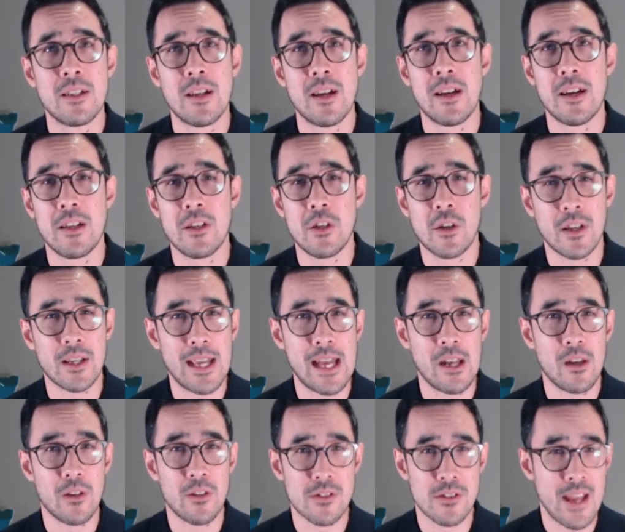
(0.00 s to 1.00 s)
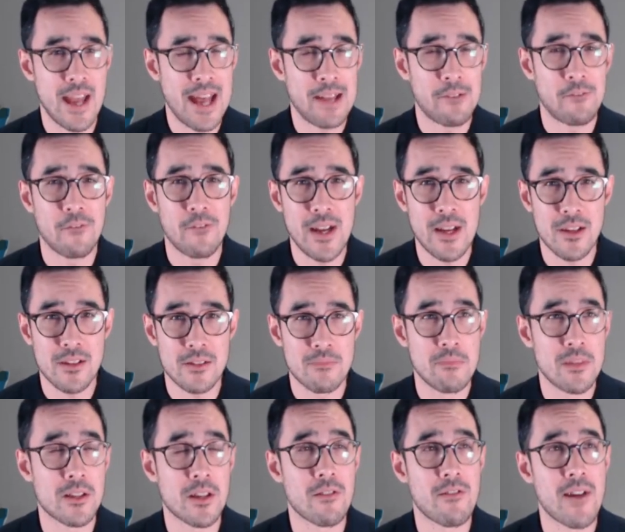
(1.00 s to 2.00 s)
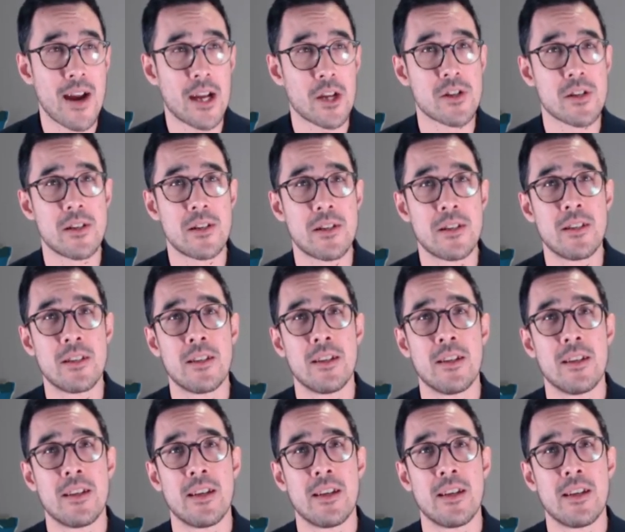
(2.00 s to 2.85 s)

Uh, you're going to get lots of head fakes, misdirection.